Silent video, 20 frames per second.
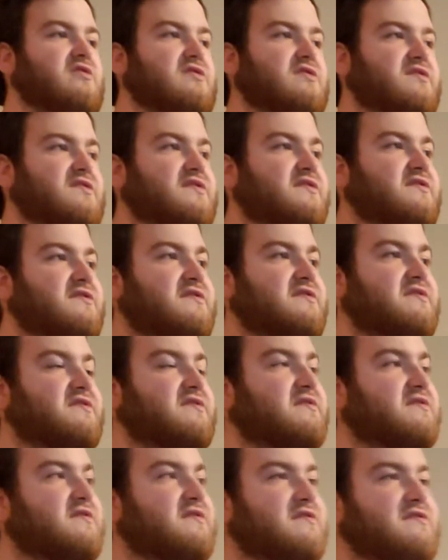
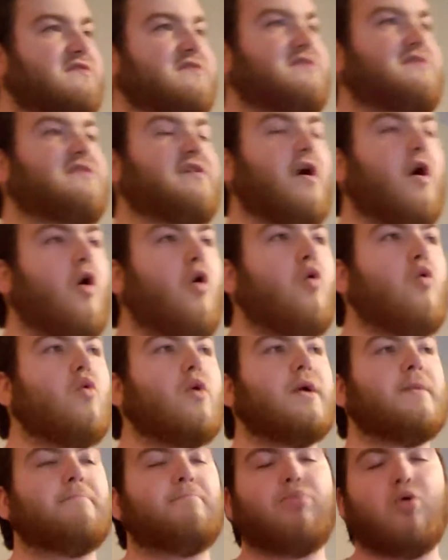so
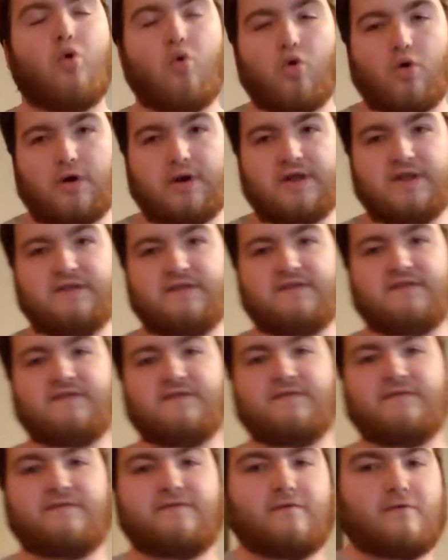important
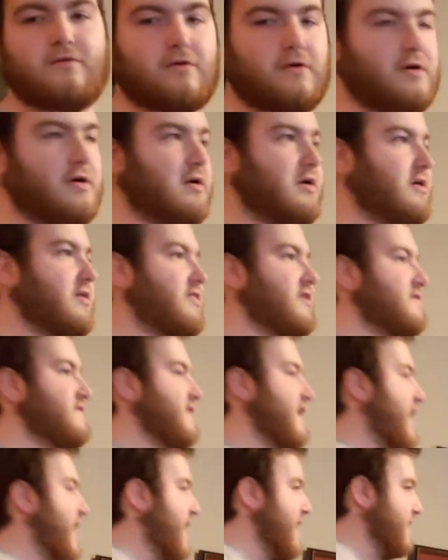for the
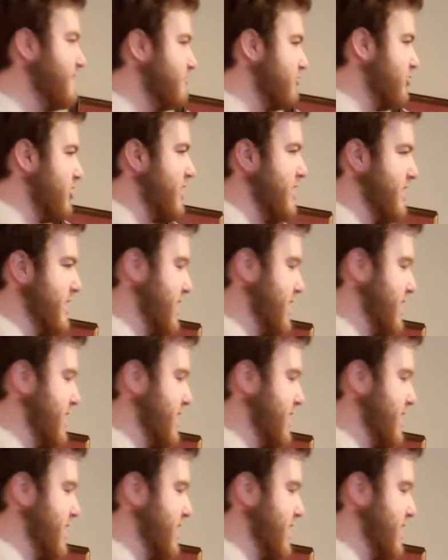time right